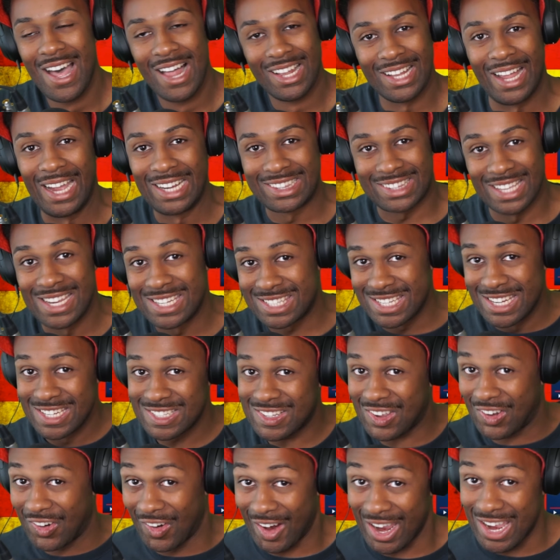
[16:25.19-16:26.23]
Like, this is
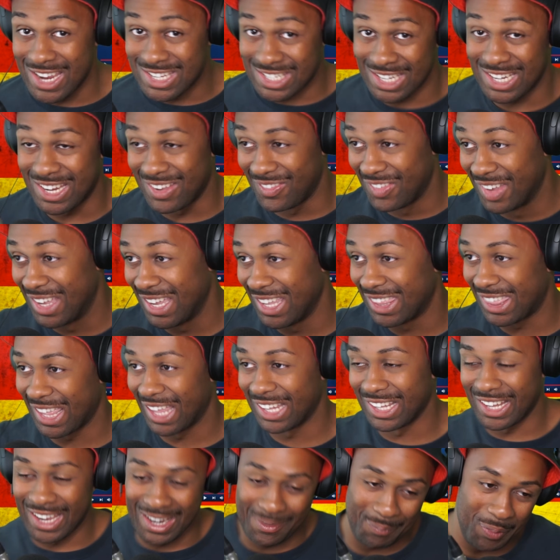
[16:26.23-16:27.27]
crazy to me
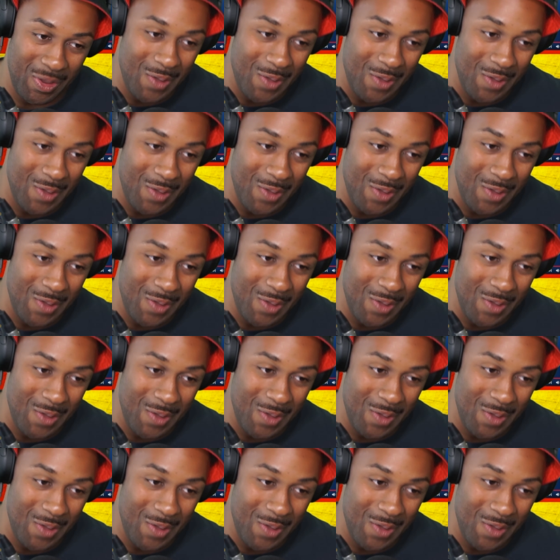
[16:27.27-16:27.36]
that, like,